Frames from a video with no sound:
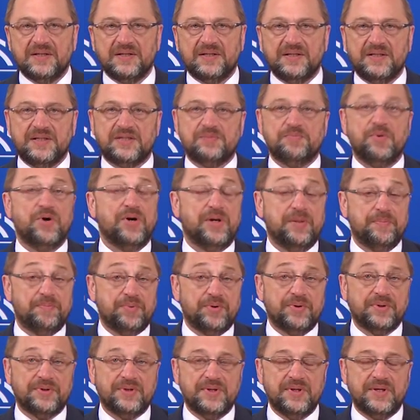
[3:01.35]
it's more
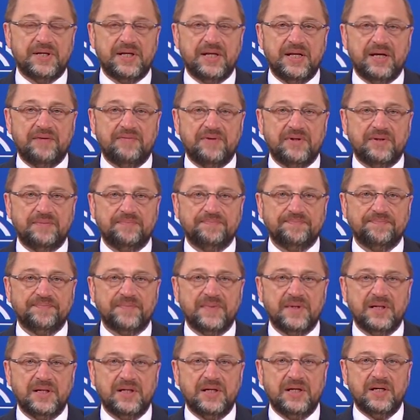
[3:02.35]
important than ever.
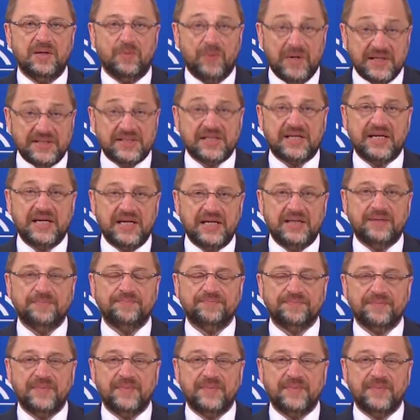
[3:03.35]
Once again,